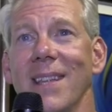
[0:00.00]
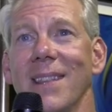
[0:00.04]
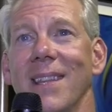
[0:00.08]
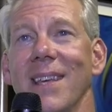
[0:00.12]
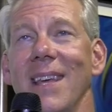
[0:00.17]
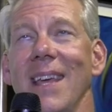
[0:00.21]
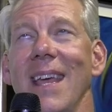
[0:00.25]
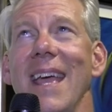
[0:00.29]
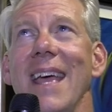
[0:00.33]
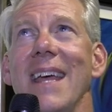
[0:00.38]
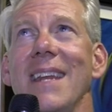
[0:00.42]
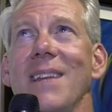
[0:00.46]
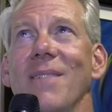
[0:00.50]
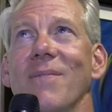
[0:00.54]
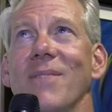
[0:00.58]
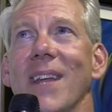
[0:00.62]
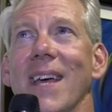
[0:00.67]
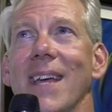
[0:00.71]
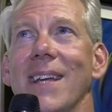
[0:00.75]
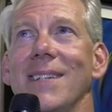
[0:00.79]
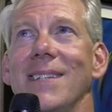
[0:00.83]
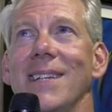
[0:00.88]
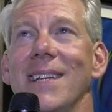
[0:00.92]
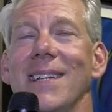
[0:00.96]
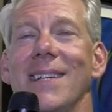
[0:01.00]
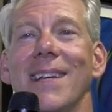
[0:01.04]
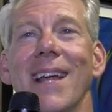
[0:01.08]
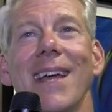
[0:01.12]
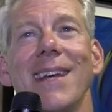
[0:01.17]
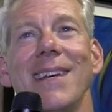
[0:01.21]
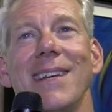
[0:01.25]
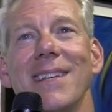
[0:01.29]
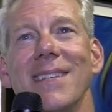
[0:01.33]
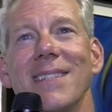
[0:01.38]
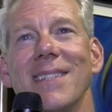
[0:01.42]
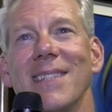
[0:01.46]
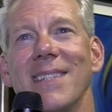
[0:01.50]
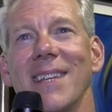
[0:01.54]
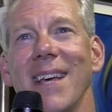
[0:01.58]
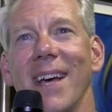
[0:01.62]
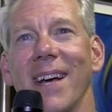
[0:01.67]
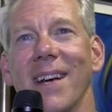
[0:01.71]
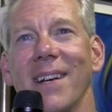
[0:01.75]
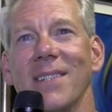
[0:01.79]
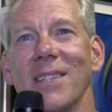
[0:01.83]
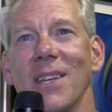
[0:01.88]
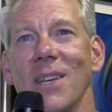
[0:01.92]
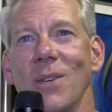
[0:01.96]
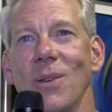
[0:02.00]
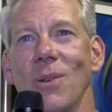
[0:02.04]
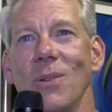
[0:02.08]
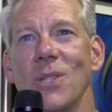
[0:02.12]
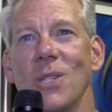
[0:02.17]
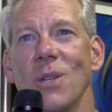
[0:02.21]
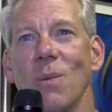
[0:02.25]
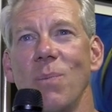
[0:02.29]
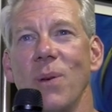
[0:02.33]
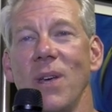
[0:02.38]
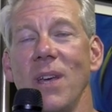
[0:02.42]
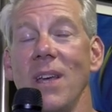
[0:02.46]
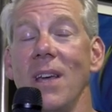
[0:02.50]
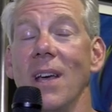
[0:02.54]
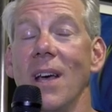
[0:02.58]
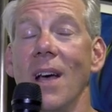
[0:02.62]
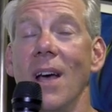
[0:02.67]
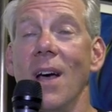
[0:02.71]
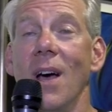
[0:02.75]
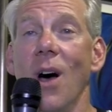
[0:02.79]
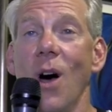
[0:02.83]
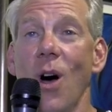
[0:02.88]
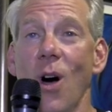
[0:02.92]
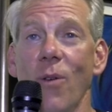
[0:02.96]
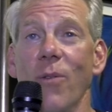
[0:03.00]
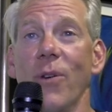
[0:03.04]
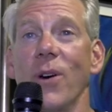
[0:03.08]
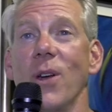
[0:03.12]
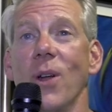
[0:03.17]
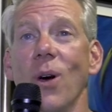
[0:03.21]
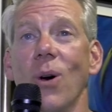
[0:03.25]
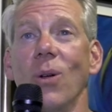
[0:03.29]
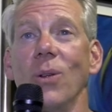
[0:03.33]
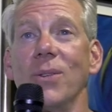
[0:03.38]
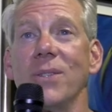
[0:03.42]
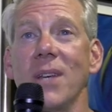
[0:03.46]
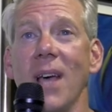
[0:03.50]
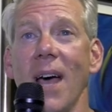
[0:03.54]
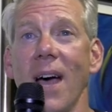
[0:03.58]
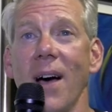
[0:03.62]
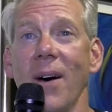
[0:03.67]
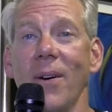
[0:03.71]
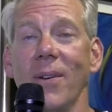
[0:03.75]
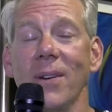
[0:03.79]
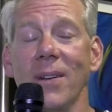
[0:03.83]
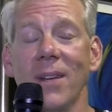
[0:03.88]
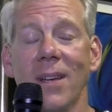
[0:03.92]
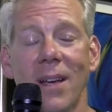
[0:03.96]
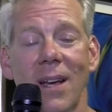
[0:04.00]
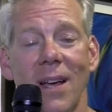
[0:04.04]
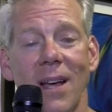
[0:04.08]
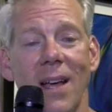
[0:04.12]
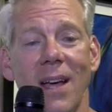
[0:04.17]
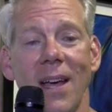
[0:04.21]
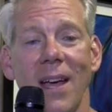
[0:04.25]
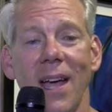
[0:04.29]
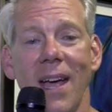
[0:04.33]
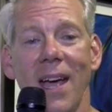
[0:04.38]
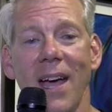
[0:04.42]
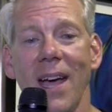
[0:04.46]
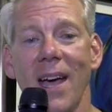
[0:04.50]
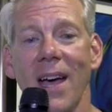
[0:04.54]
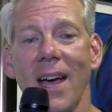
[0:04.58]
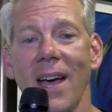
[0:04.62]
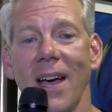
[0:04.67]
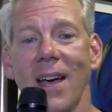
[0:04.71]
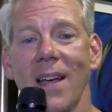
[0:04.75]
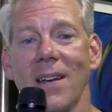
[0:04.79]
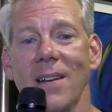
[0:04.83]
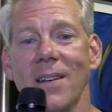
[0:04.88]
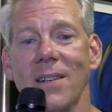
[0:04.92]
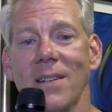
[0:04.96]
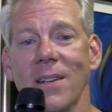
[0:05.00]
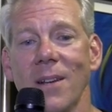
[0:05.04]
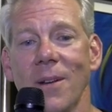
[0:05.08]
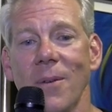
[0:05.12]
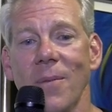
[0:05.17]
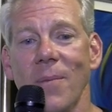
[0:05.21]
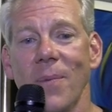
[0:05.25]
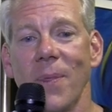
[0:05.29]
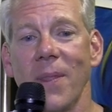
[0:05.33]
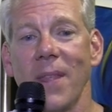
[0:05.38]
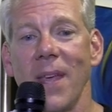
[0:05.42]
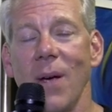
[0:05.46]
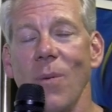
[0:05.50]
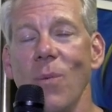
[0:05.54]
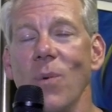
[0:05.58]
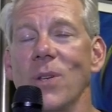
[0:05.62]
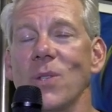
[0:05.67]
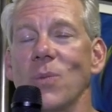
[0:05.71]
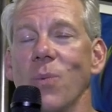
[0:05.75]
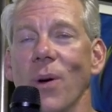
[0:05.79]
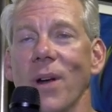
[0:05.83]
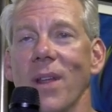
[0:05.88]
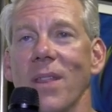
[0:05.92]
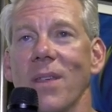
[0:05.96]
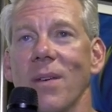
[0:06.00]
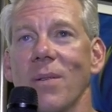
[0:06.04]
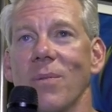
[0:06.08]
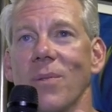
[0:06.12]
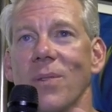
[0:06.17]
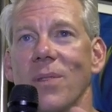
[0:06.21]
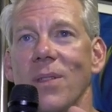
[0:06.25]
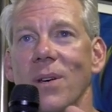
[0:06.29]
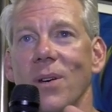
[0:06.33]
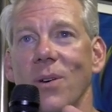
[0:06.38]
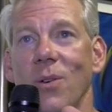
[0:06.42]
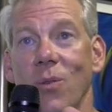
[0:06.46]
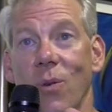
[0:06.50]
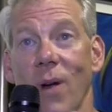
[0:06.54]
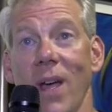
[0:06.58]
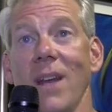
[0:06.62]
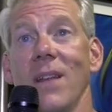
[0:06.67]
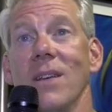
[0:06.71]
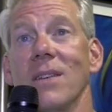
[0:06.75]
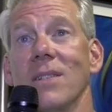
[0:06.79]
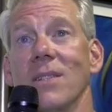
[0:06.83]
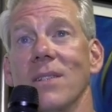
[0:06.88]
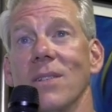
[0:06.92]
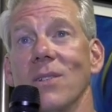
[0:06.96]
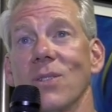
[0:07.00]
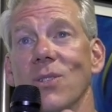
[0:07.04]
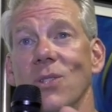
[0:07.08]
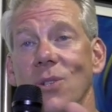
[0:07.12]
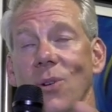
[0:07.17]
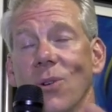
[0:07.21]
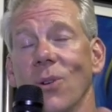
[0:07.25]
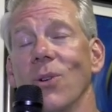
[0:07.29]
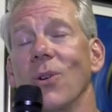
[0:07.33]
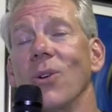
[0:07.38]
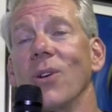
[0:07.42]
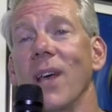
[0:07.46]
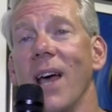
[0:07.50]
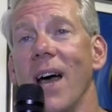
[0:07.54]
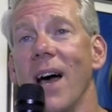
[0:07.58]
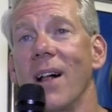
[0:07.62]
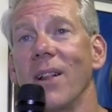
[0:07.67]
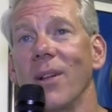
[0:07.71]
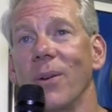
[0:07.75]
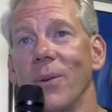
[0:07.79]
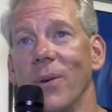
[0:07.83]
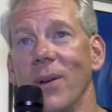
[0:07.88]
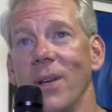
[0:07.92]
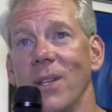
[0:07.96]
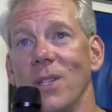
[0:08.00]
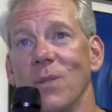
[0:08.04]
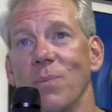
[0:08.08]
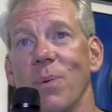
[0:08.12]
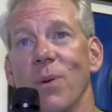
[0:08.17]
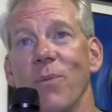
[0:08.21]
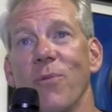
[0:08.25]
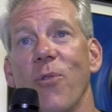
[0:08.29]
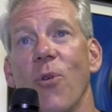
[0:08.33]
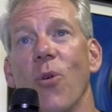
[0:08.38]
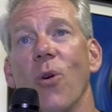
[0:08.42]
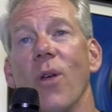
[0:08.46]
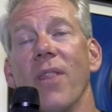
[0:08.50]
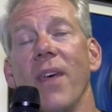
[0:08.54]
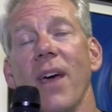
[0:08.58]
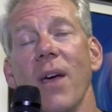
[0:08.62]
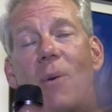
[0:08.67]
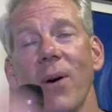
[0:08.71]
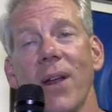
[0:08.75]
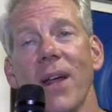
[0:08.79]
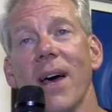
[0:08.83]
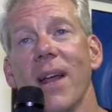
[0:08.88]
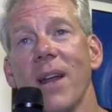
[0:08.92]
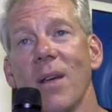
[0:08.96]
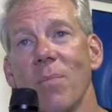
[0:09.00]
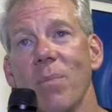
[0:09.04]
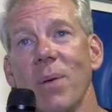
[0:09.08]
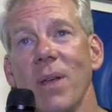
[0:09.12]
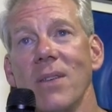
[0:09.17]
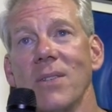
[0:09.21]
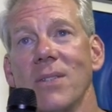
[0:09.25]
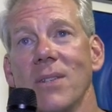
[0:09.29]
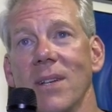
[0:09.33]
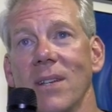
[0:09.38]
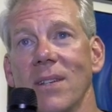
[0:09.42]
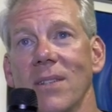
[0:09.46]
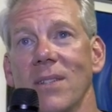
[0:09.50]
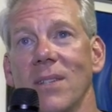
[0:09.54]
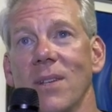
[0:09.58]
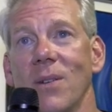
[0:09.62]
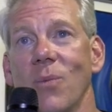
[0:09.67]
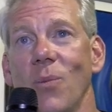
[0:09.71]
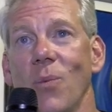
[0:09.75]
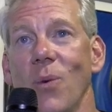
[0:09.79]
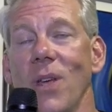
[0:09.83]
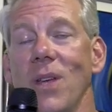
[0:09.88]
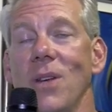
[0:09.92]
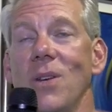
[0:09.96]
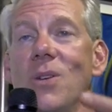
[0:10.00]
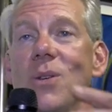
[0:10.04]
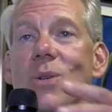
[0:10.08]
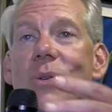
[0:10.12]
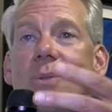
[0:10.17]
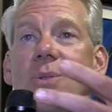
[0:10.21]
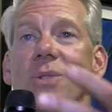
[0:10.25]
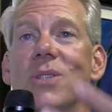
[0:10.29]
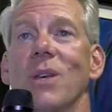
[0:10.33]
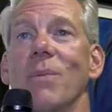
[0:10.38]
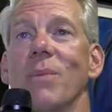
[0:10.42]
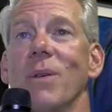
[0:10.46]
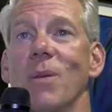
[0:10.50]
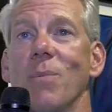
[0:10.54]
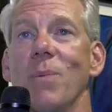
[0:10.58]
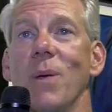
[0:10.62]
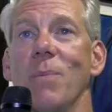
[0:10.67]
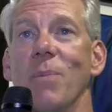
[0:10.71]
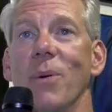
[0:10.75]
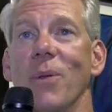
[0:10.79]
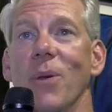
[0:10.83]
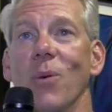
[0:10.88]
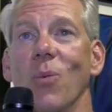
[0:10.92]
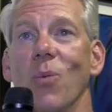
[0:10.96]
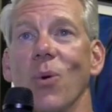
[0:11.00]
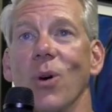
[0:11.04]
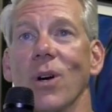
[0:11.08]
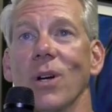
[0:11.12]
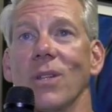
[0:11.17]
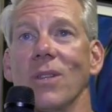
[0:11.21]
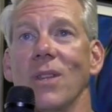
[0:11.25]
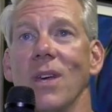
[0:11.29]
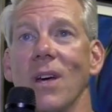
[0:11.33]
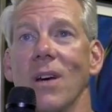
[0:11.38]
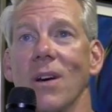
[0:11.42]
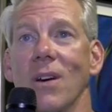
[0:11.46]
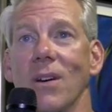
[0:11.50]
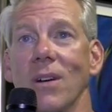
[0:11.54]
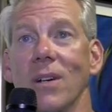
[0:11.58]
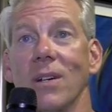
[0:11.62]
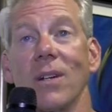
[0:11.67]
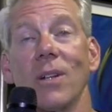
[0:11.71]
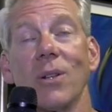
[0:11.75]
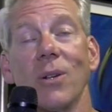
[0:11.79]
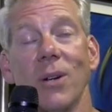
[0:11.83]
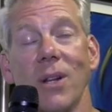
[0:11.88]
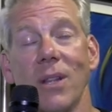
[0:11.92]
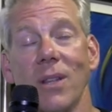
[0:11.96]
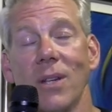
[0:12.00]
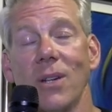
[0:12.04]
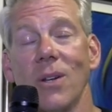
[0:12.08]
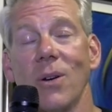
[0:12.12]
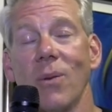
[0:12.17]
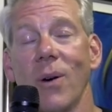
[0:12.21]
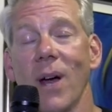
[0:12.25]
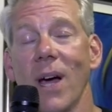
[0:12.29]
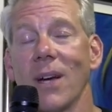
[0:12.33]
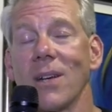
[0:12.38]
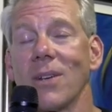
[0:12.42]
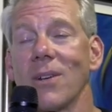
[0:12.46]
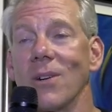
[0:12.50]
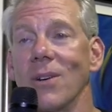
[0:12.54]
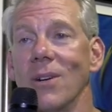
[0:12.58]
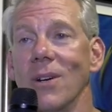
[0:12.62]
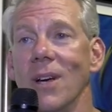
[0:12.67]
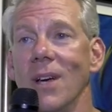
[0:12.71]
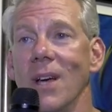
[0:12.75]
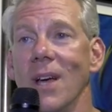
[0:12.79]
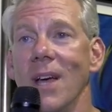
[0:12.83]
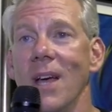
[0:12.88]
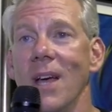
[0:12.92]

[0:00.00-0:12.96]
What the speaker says: at the end of 1996. It used to be over in Old Town, and it was one of the greatest circle galleries before they went out of business, and we knew some of the people that worked there, including the director,